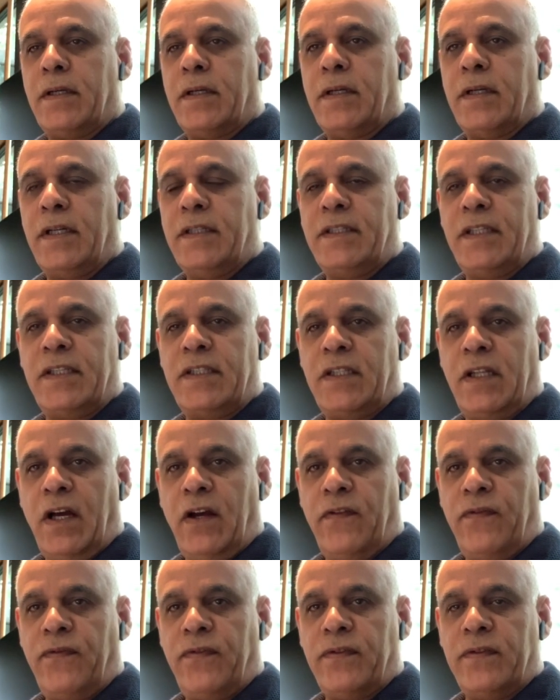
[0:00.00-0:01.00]
his
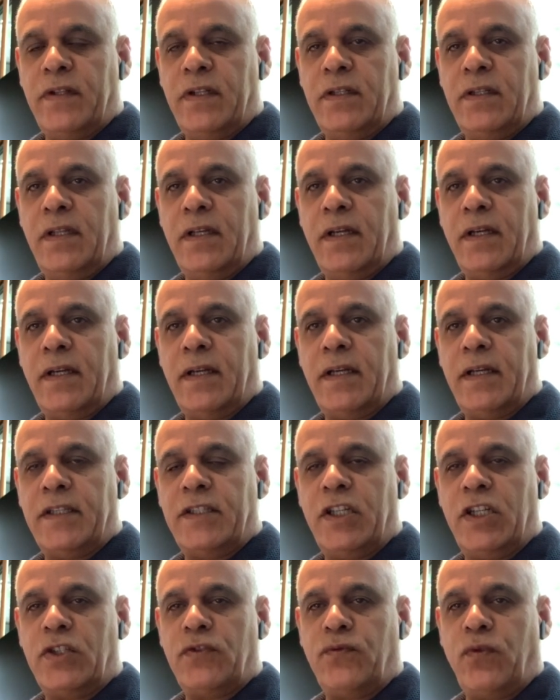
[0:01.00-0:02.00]
staff did a
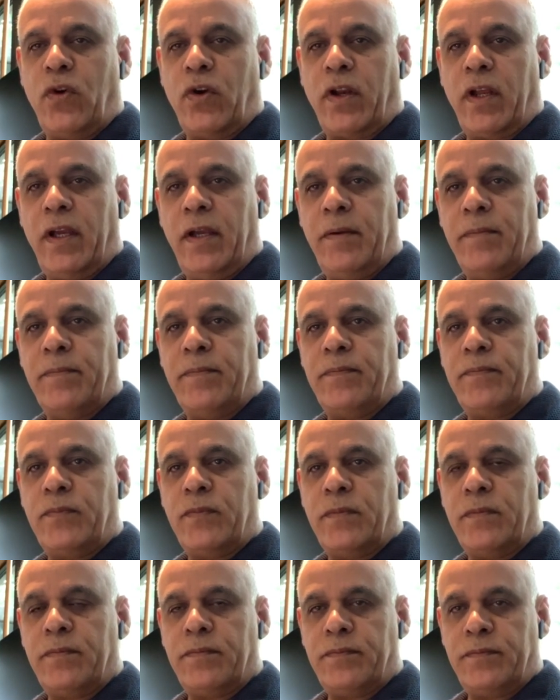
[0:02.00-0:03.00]
search for him
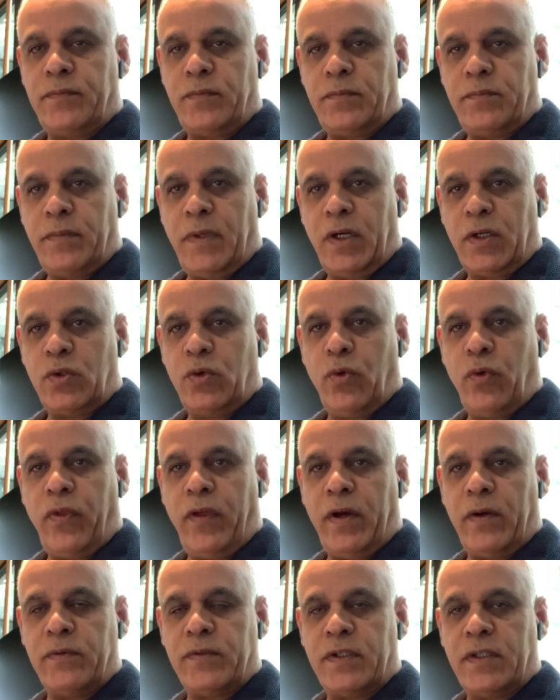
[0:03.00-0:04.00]
back
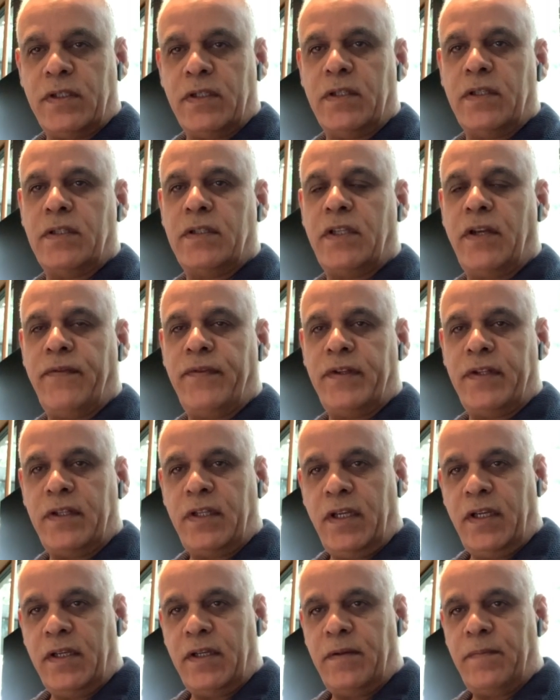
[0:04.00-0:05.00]

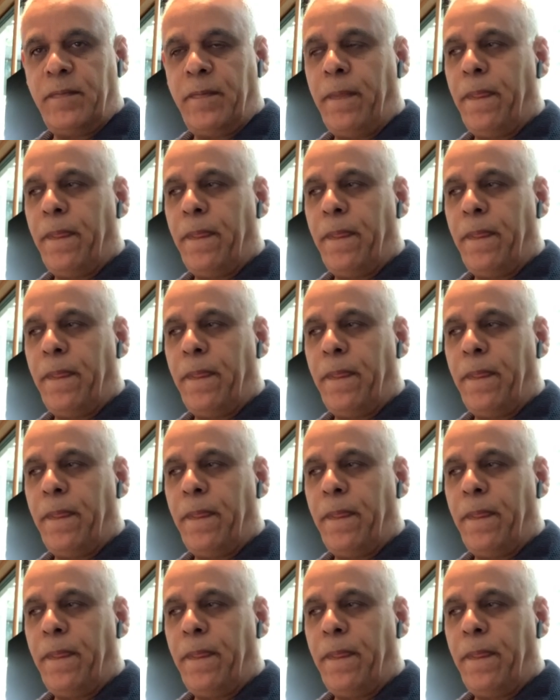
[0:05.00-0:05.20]
2017.